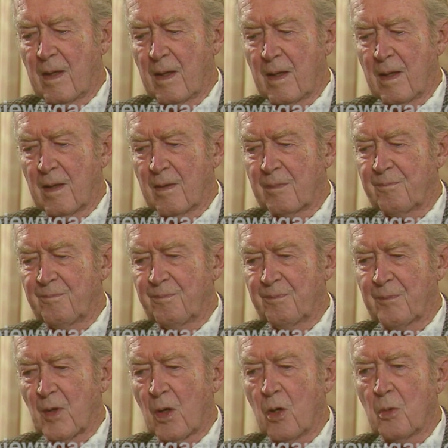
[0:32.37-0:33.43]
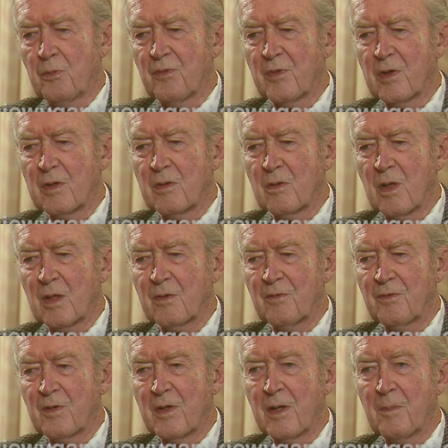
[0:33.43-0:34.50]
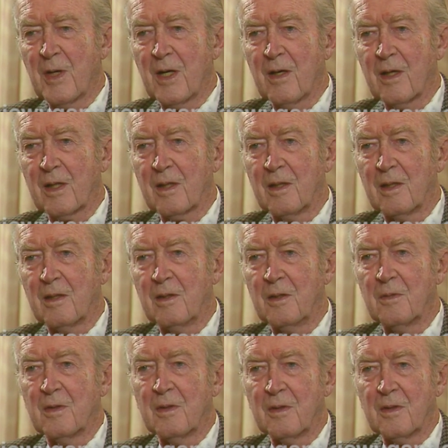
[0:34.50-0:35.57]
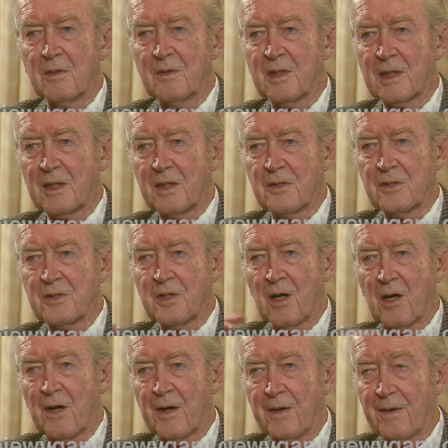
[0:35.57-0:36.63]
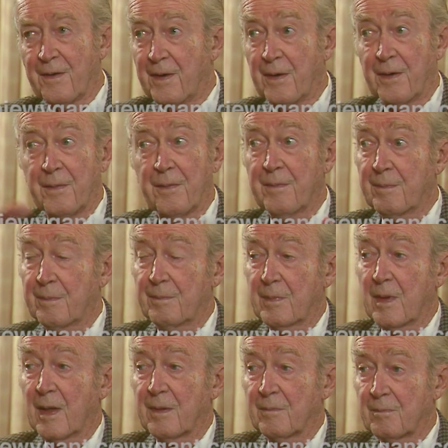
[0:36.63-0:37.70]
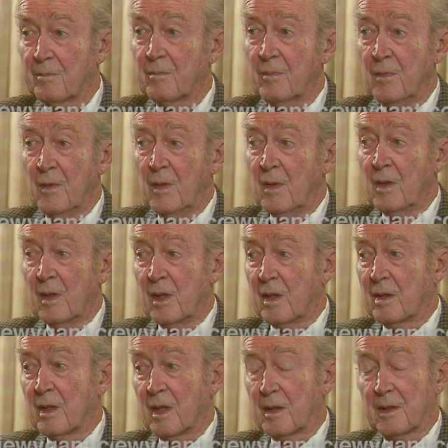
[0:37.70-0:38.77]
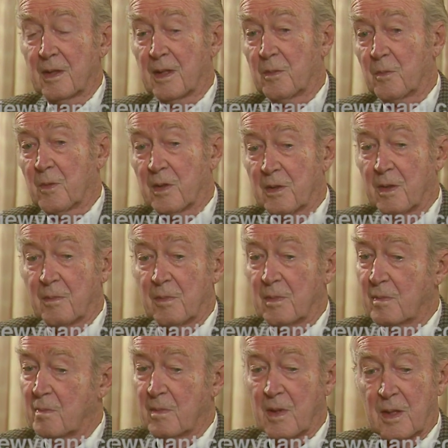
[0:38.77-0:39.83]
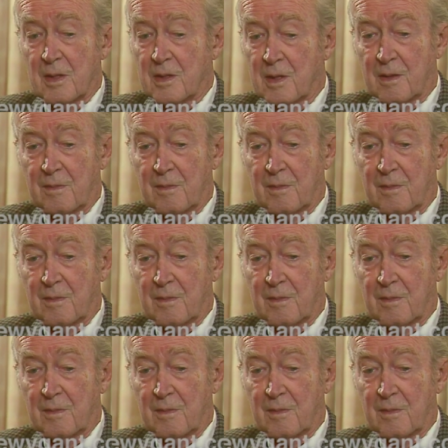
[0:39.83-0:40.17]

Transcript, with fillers: uh, hope for a drug-free America. He, oh, he started. Yes. yes. In that thing with him, right?